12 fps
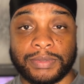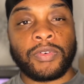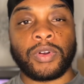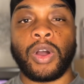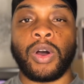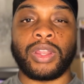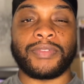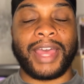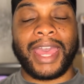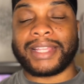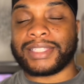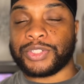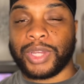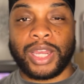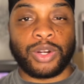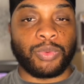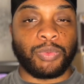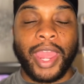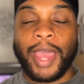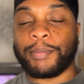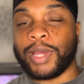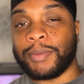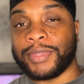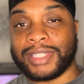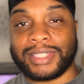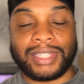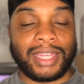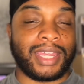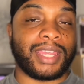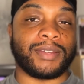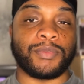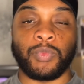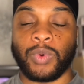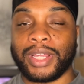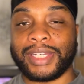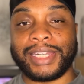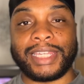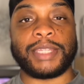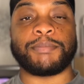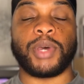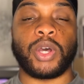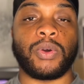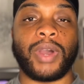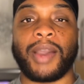Overall, if I had to try to wrap up the scent in one neat bow,